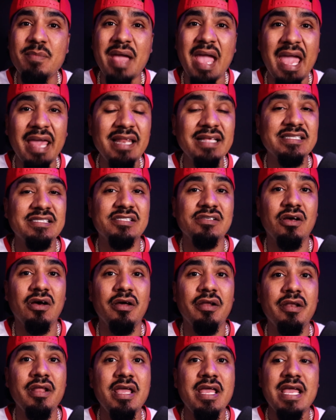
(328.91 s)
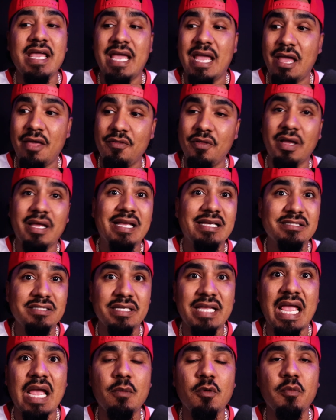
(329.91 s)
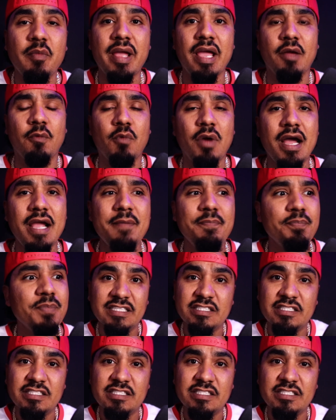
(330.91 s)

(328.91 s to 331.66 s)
and his son and against the cameraman, right?